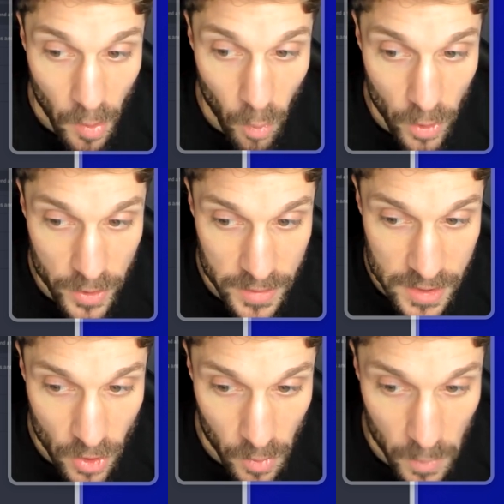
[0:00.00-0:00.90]
Or you could
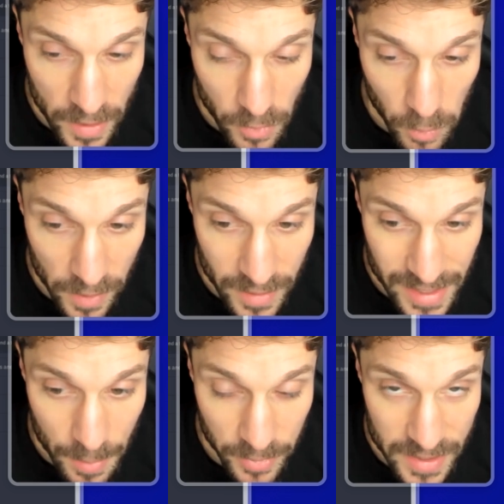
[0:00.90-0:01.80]
start with one of the
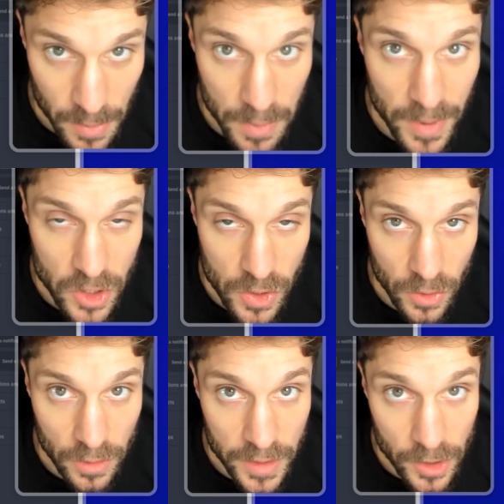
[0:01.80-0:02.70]
templates that we mentioned
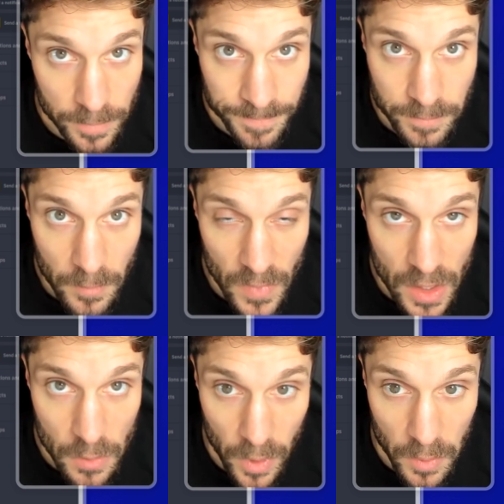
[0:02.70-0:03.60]
earlier
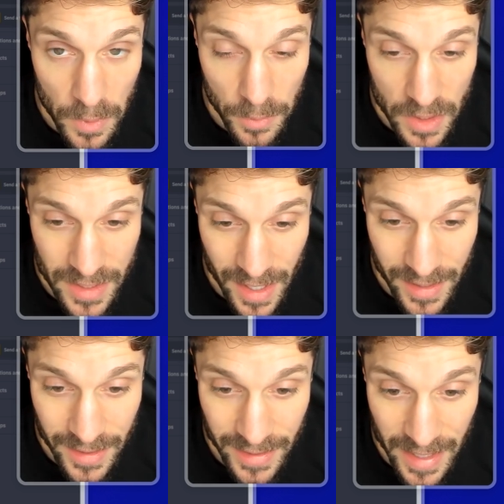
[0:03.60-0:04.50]
when we were
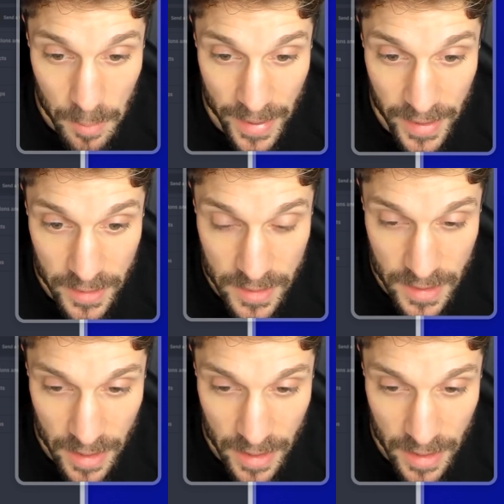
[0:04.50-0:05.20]
designing campaigns.